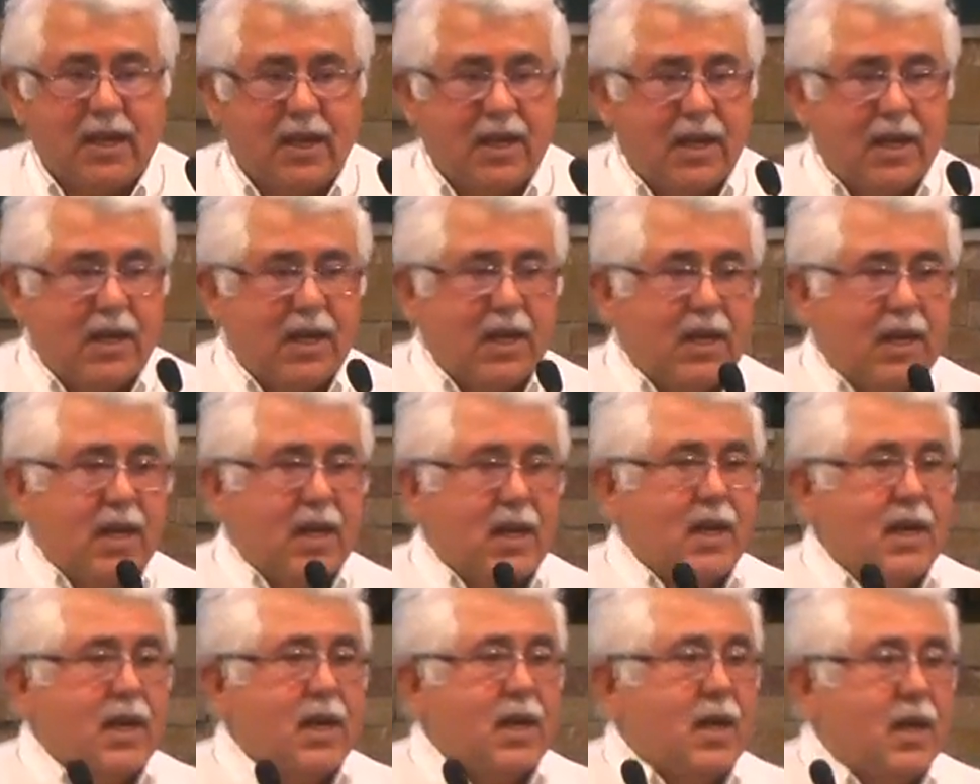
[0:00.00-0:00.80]

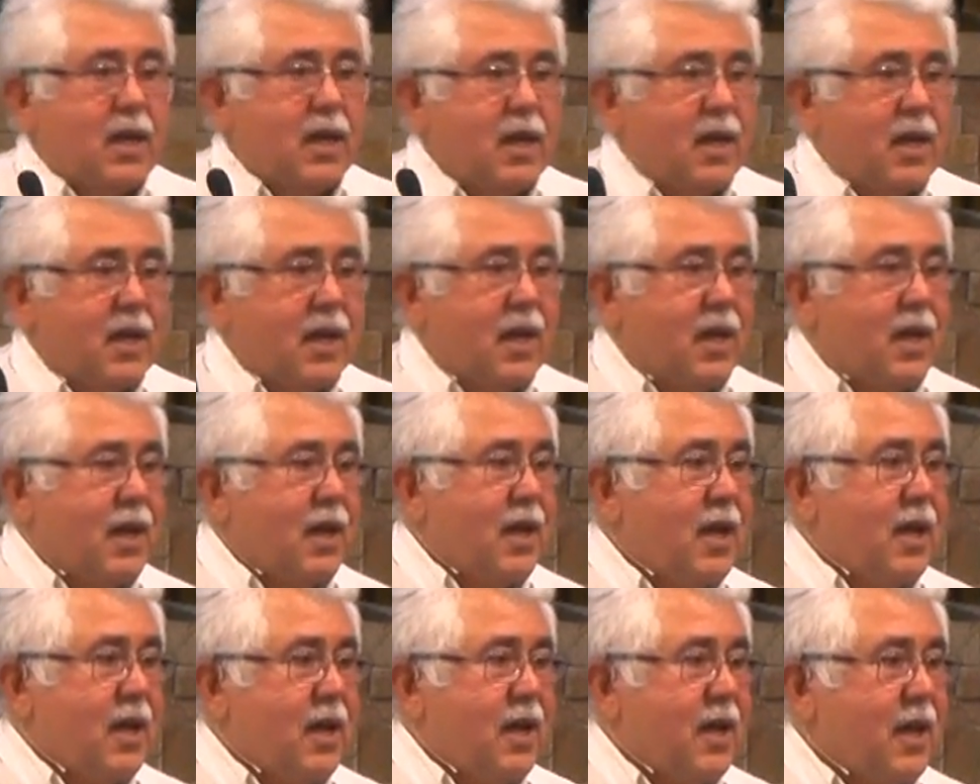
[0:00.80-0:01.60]

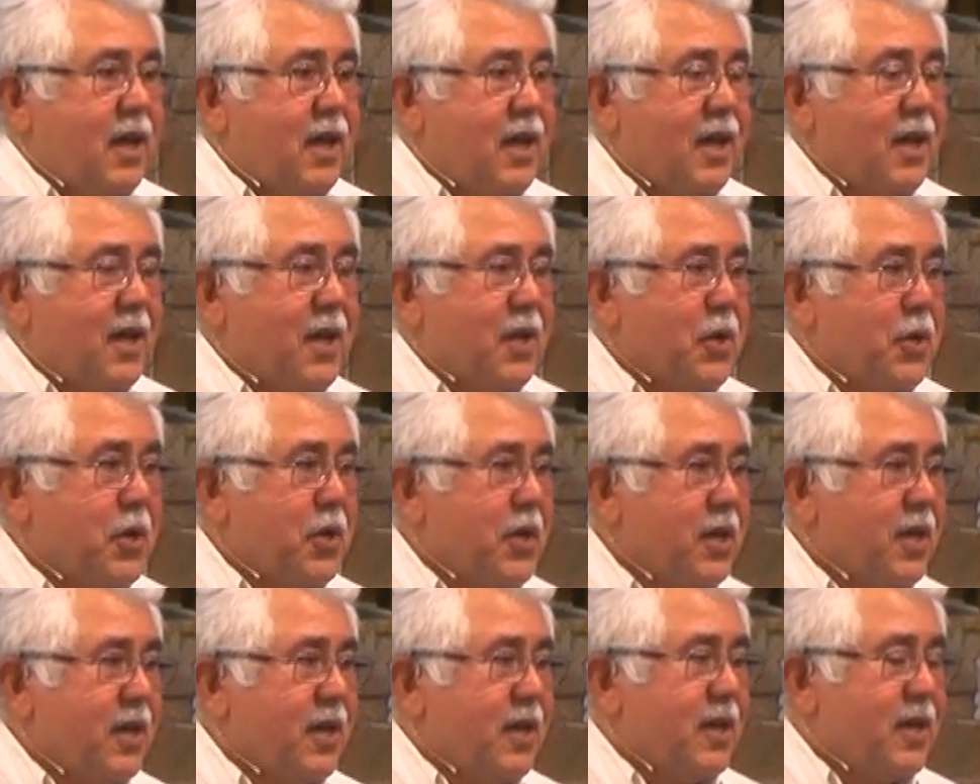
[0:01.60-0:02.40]

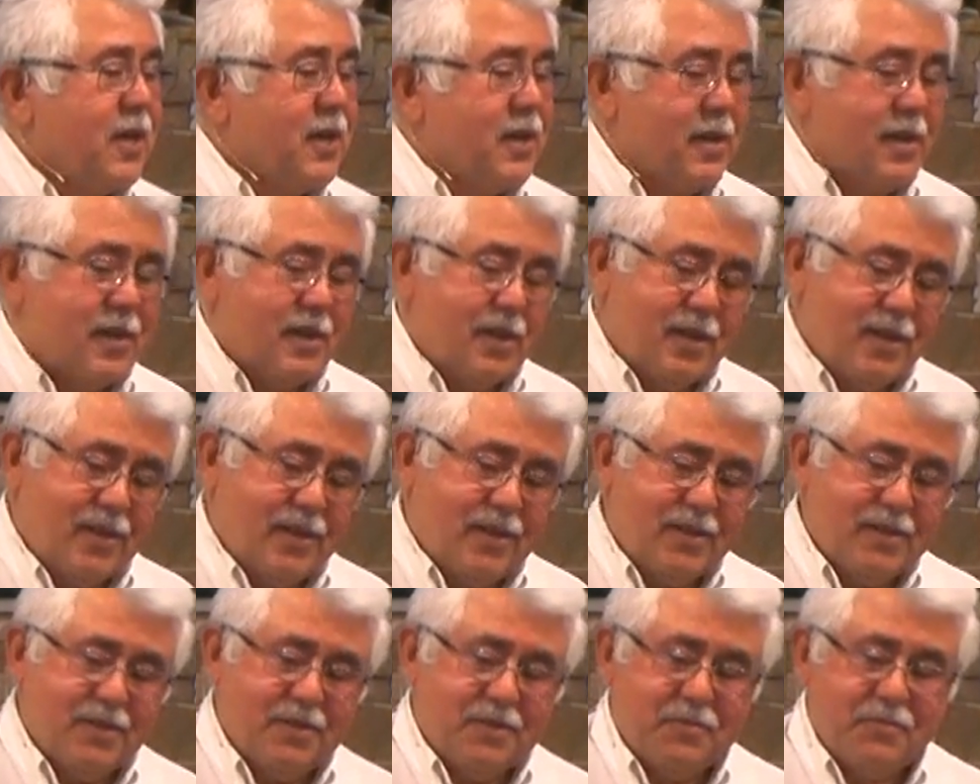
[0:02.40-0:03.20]

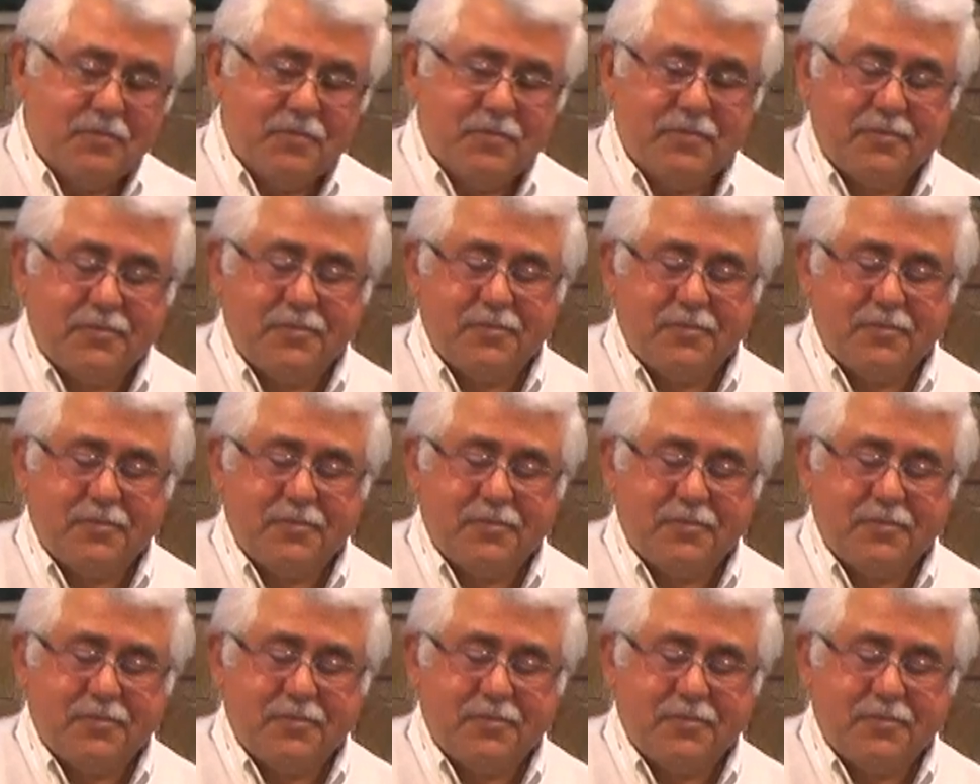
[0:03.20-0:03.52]
Nothing is said.